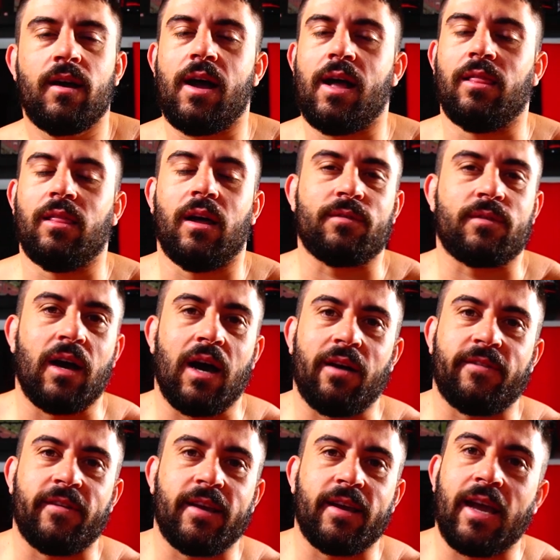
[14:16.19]
I love
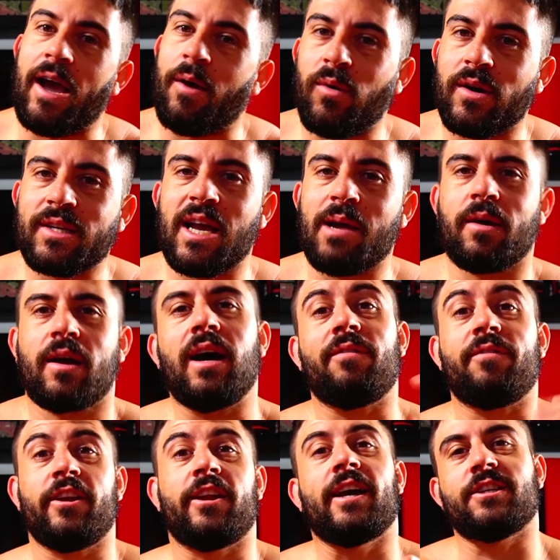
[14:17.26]
coffee. What type of
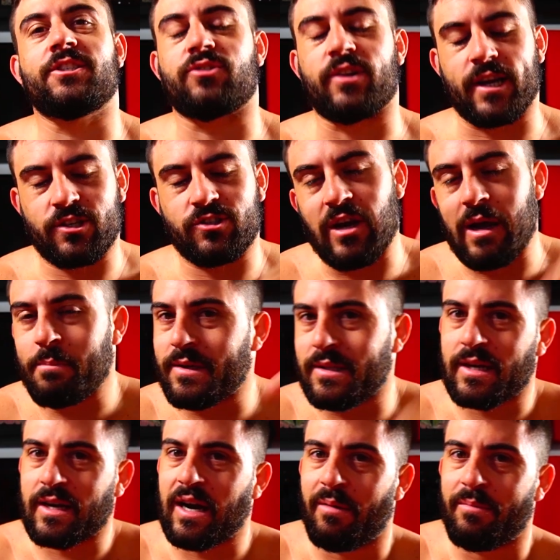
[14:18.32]
coffee do you guys drink? Drop it in
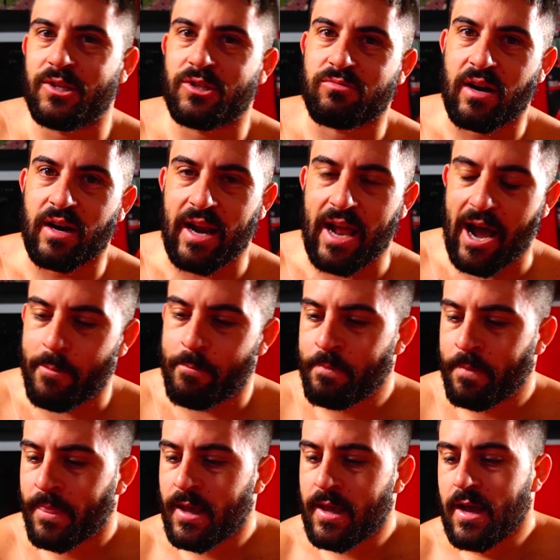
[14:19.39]
the comments right now.
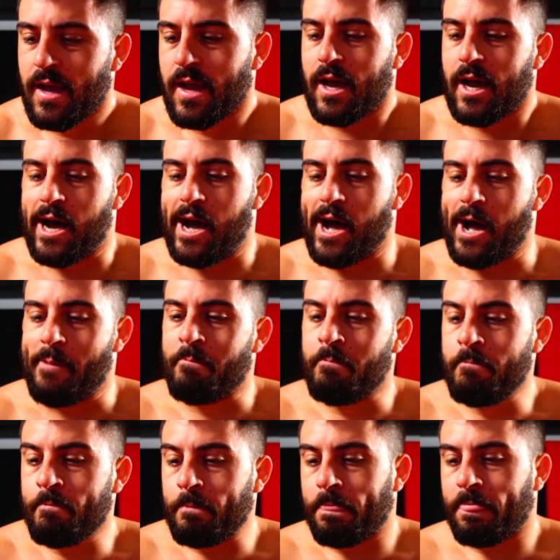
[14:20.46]

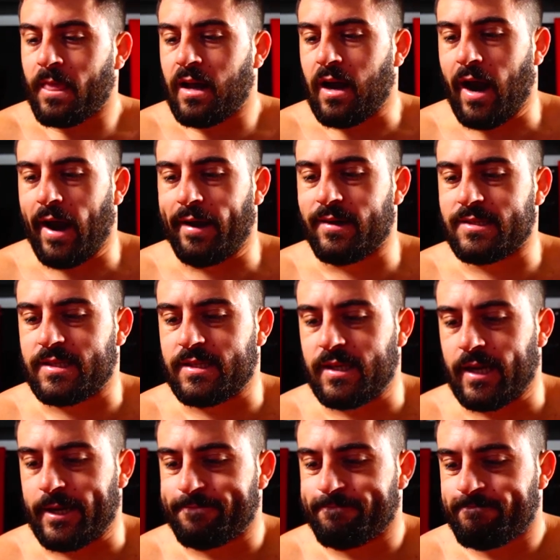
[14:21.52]
Alright, let's
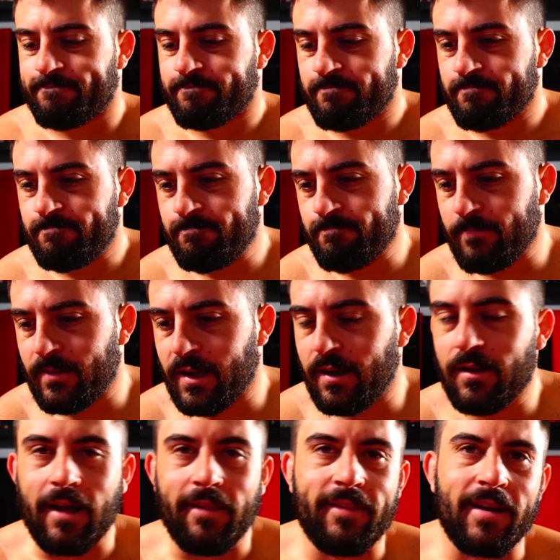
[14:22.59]
see.
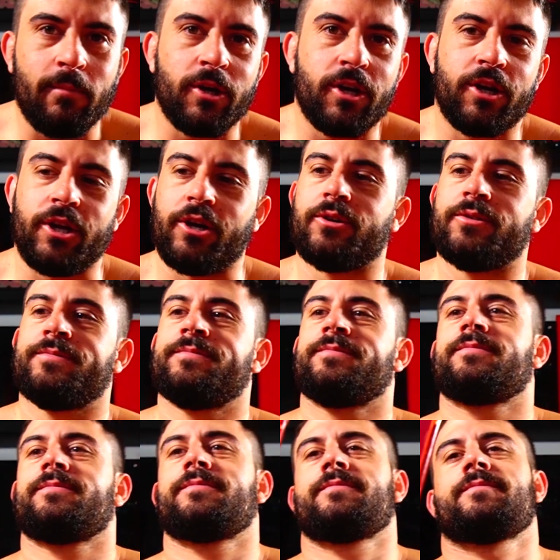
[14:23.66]
I think I'm going to do...
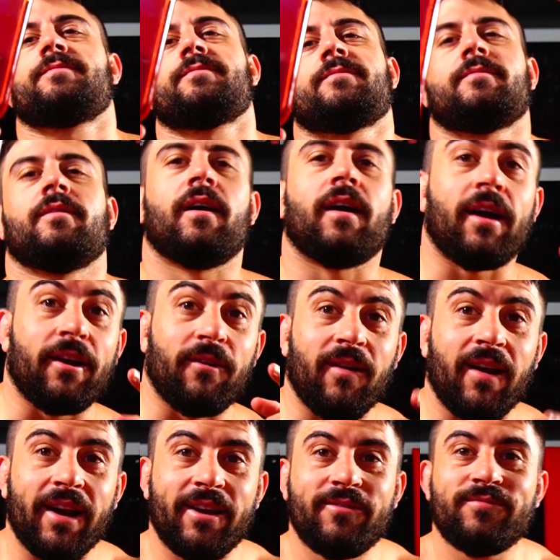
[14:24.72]
Alright, you
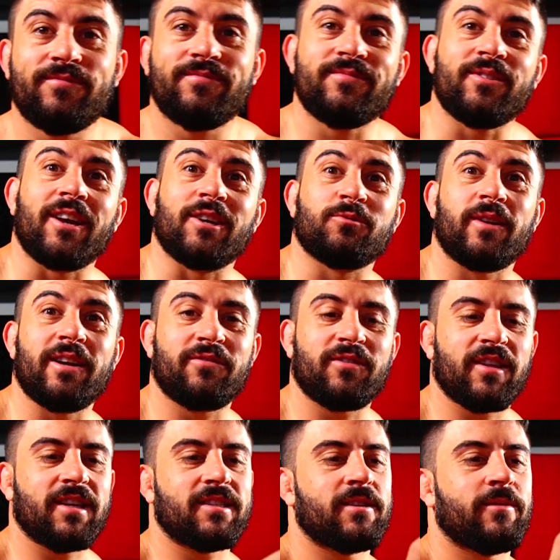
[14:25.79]
ready? Are you guys ready for
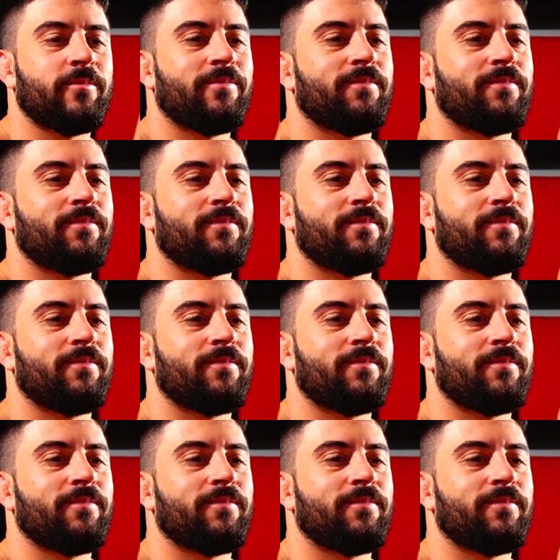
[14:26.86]
this?